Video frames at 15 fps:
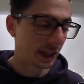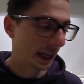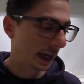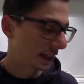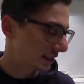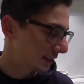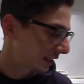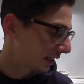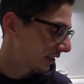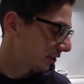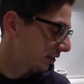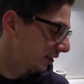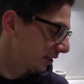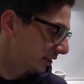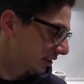and sticking
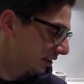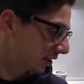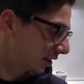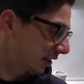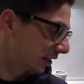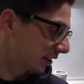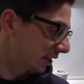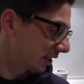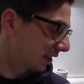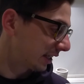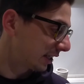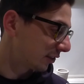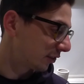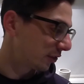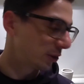to these kind of
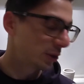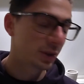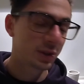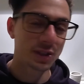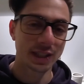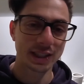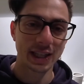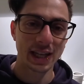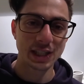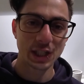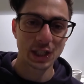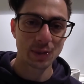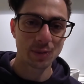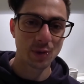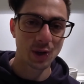cleaner foods like that
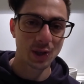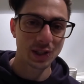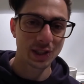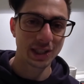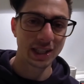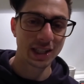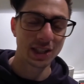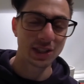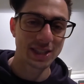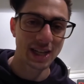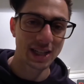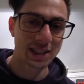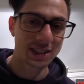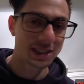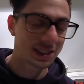chicken broccoli and the
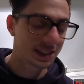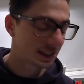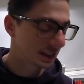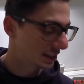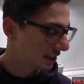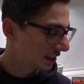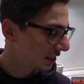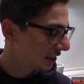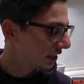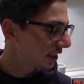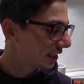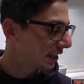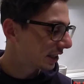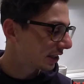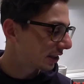salads, and
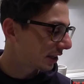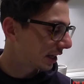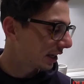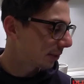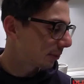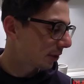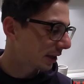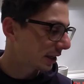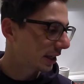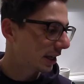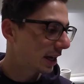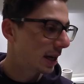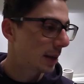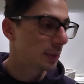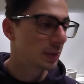getting my
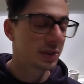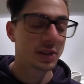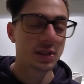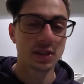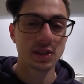carbs